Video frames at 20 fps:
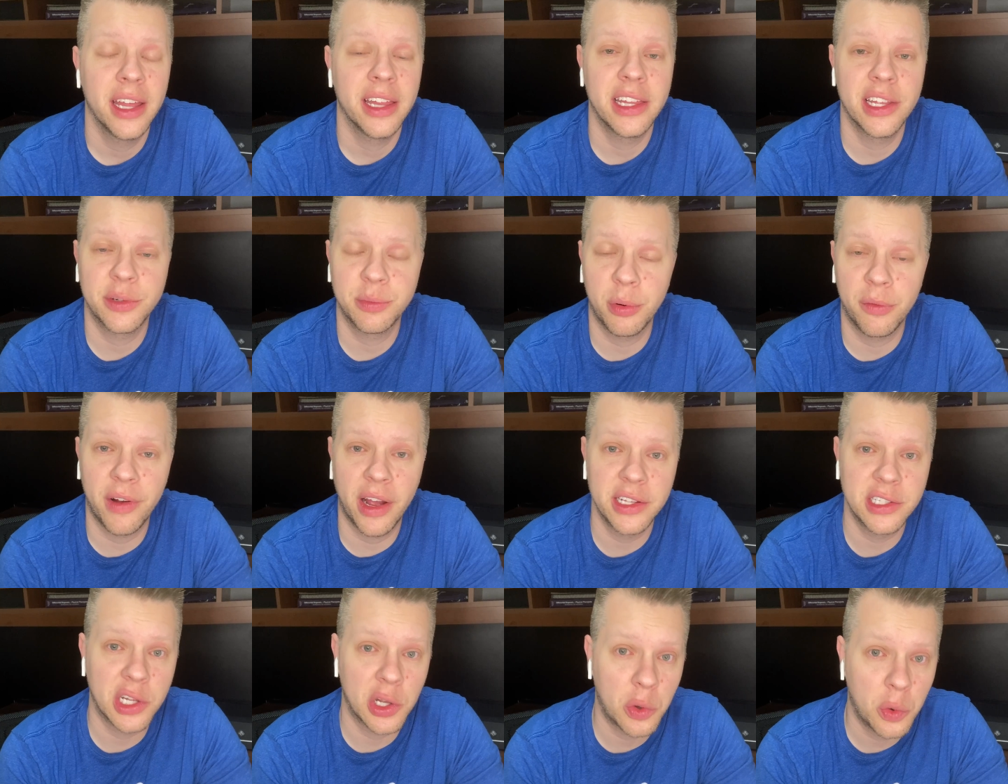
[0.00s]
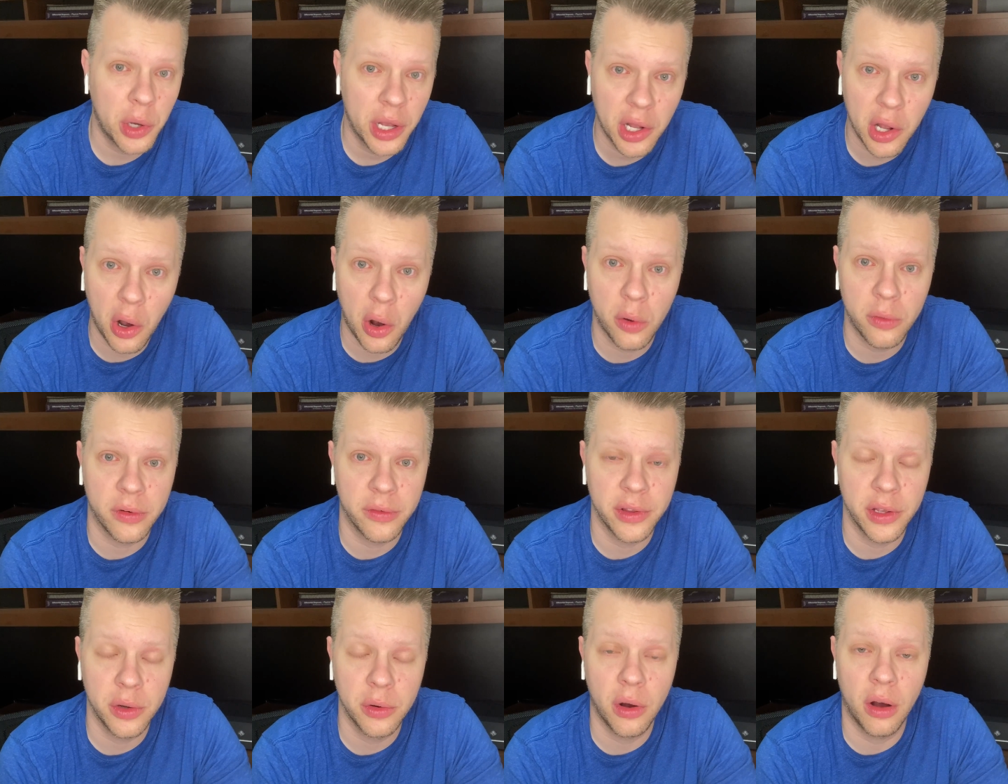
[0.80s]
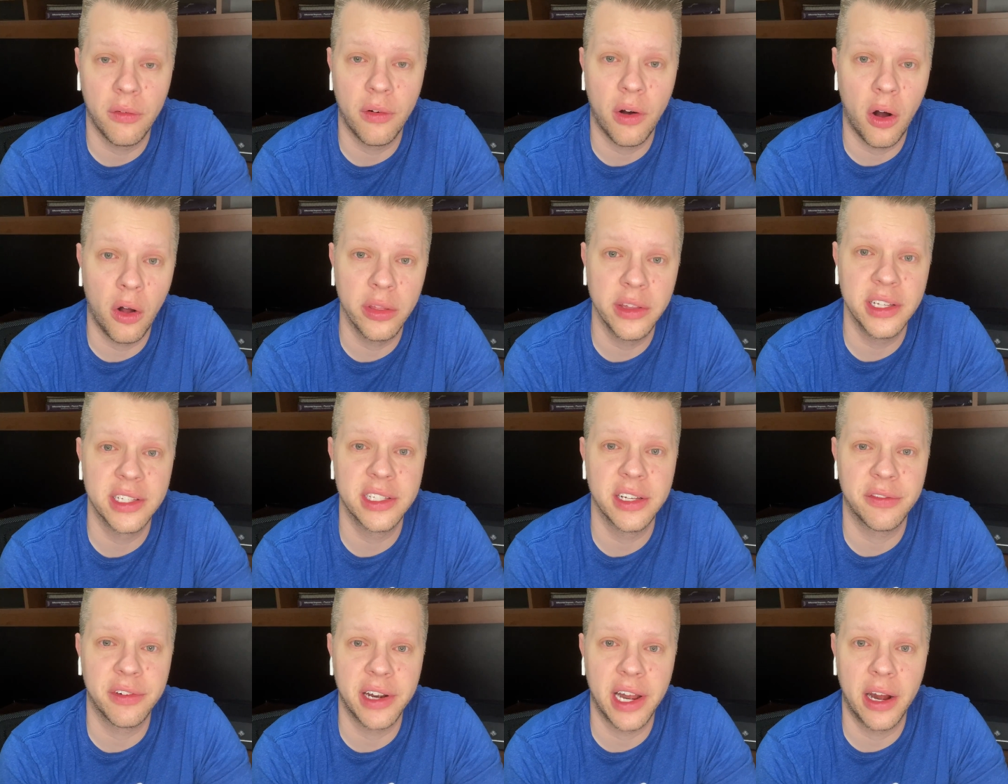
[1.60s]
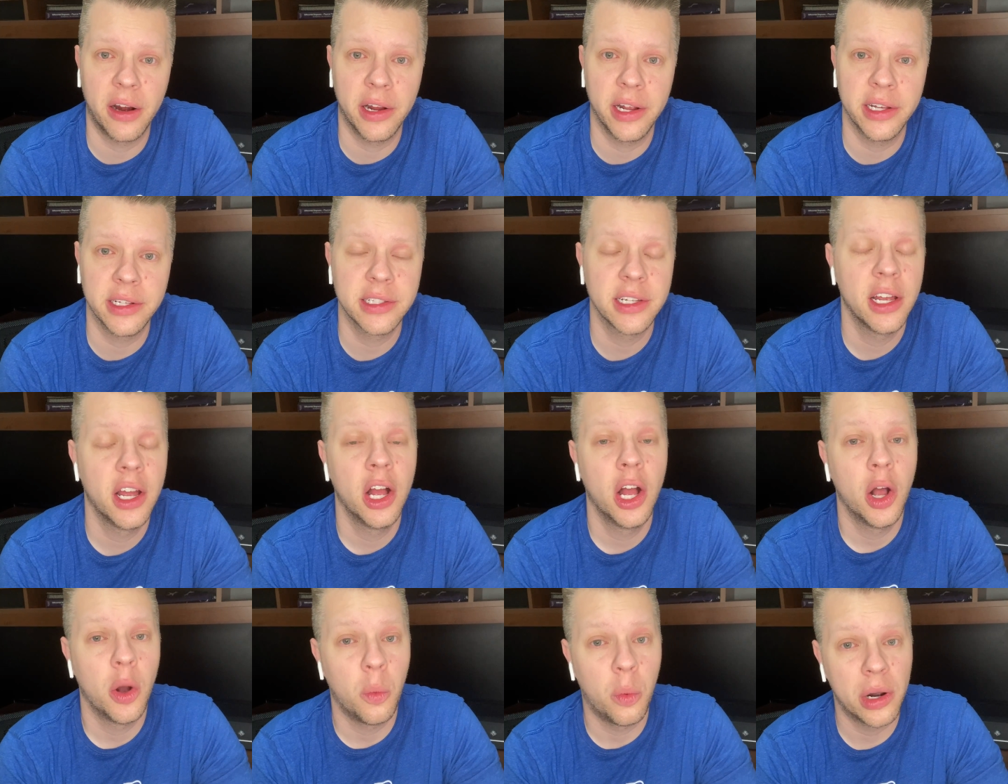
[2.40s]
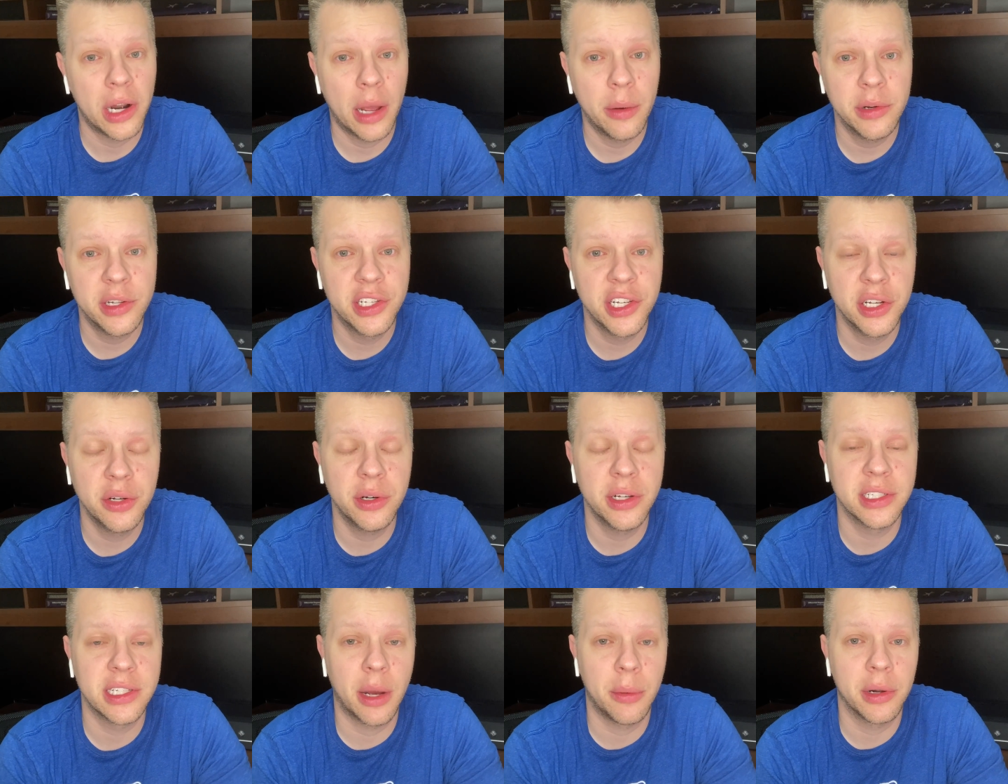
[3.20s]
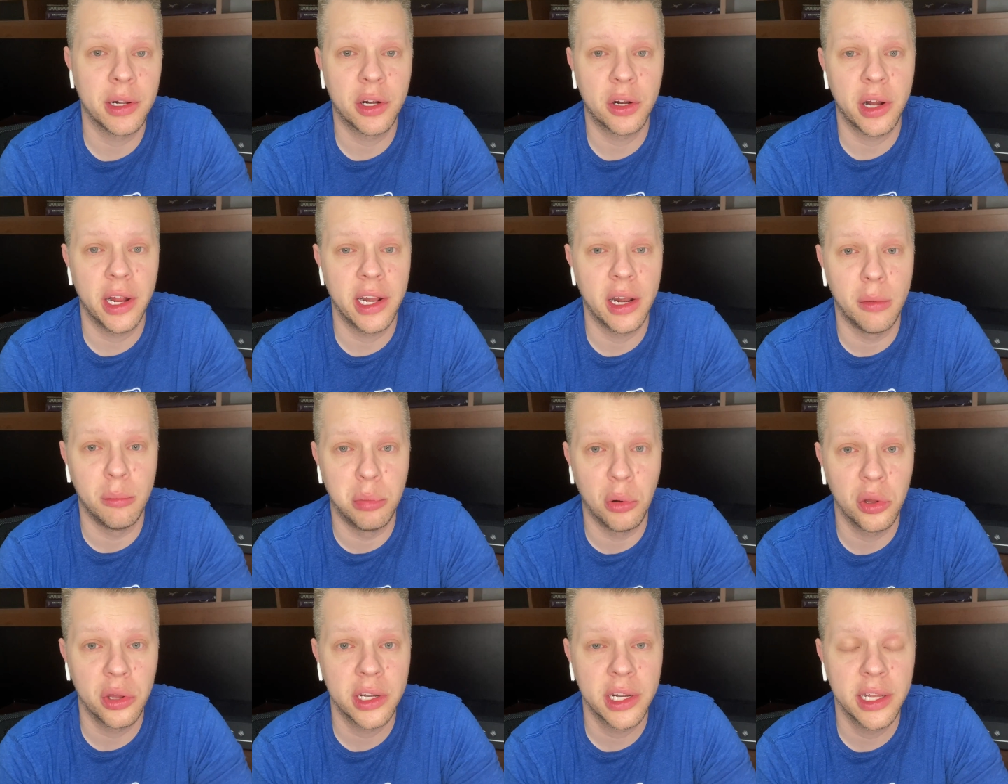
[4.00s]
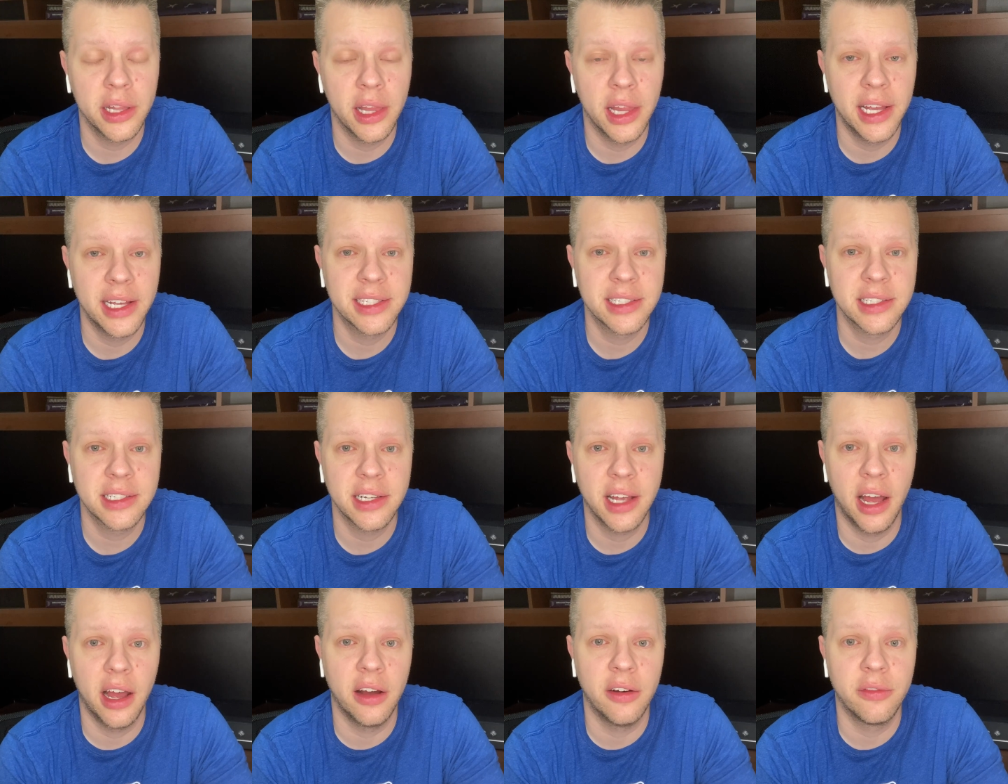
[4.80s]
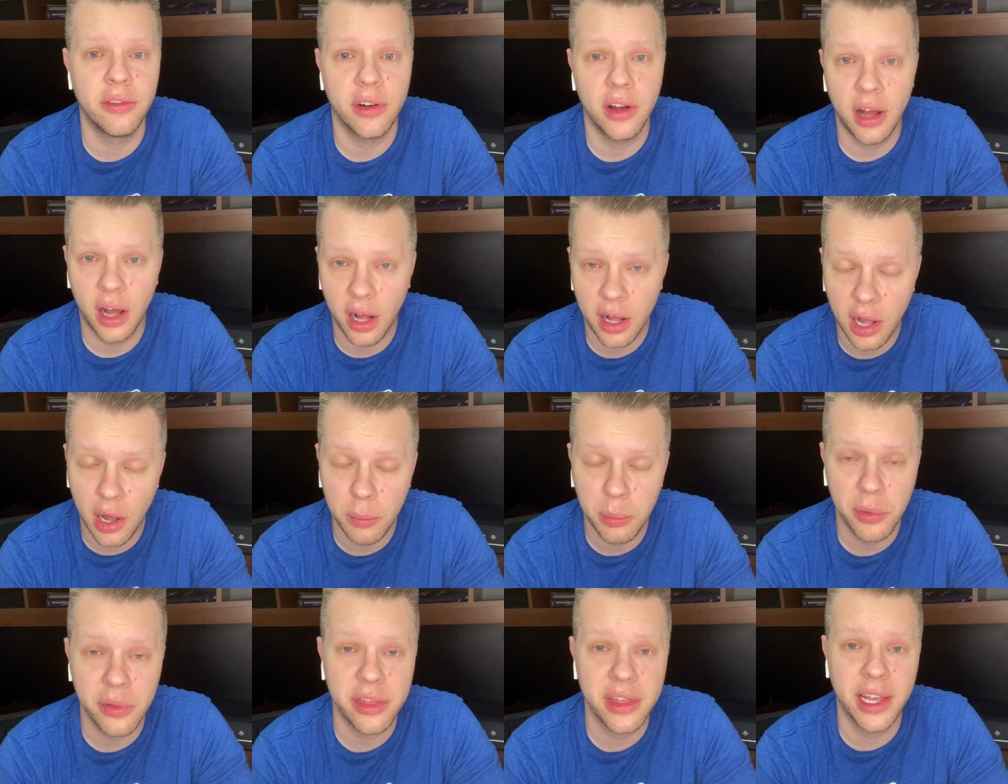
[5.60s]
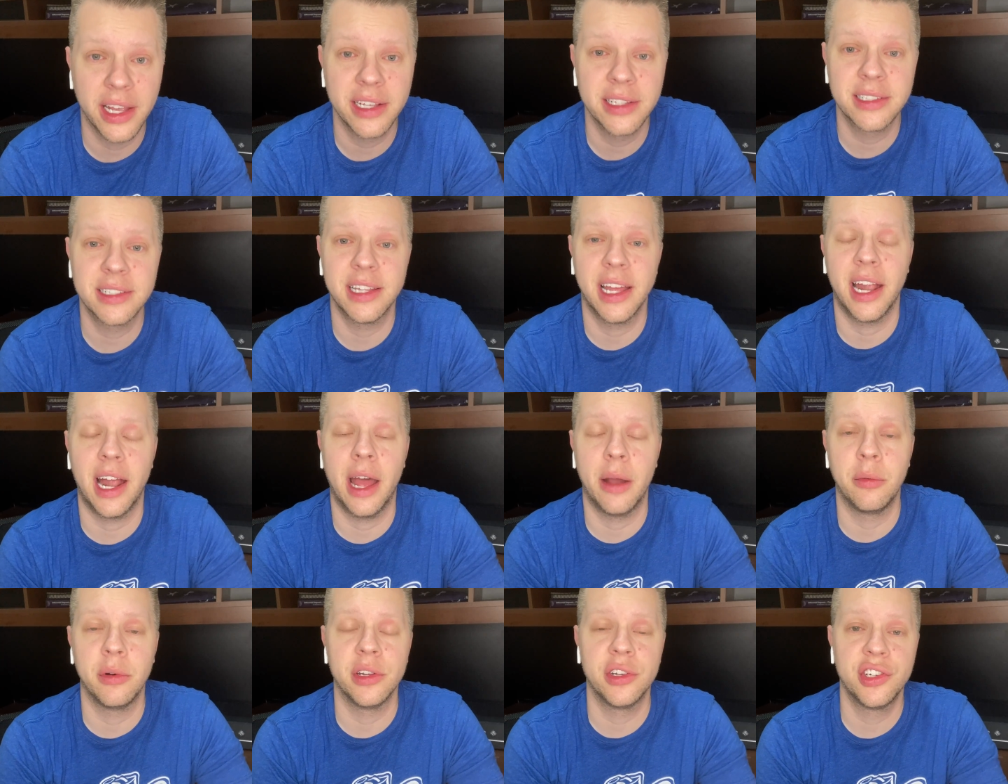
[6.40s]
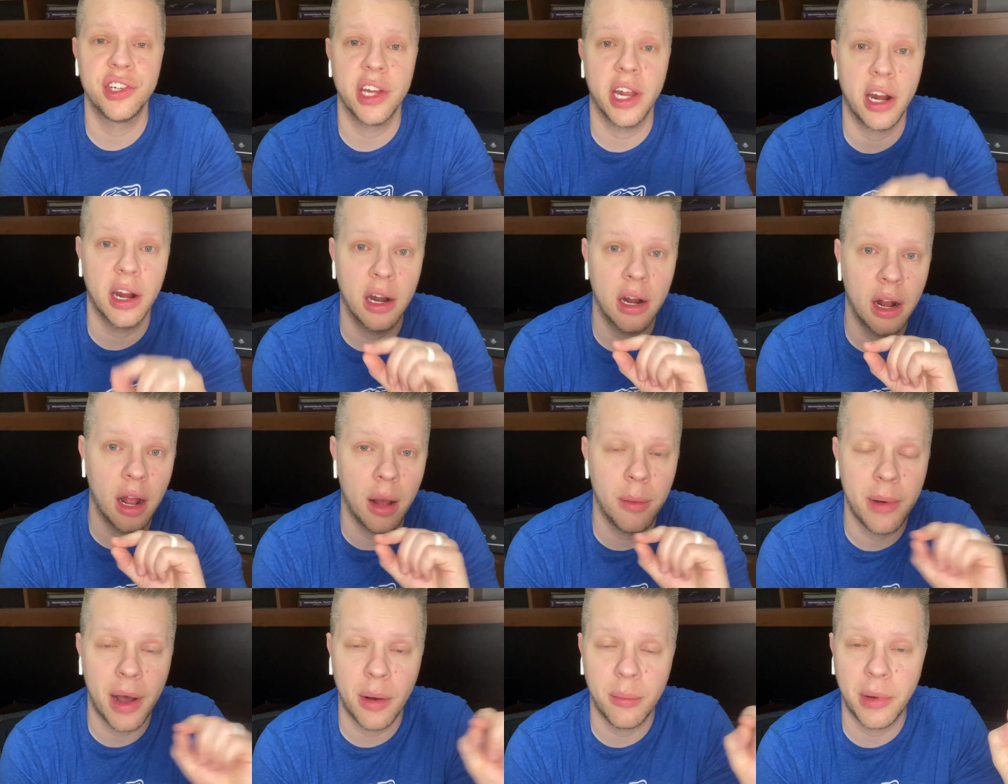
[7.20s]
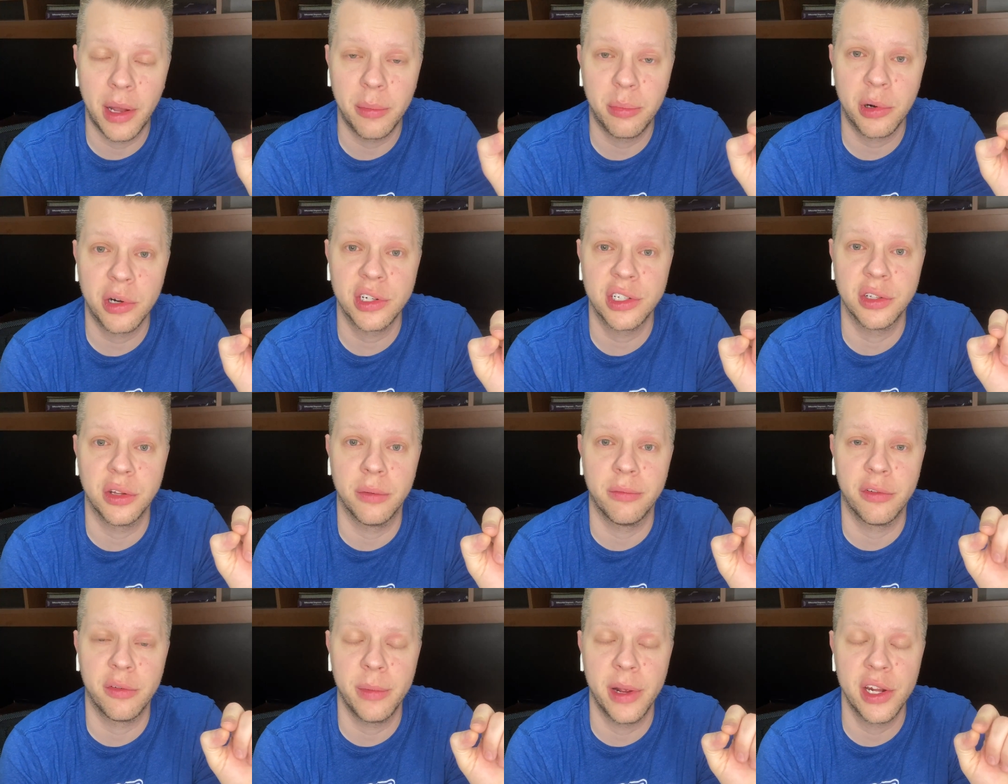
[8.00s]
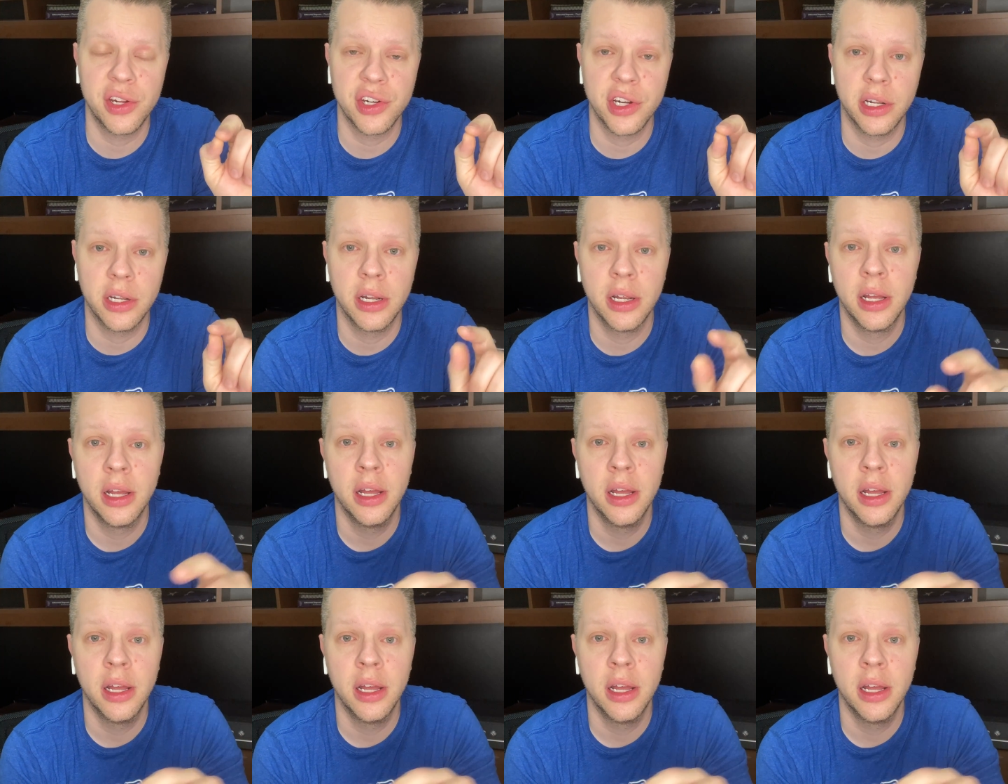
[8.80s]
This provides a quick overview of all these different areas. What I would do is I would create a bulleted list of a couple things that I would share about my personal information,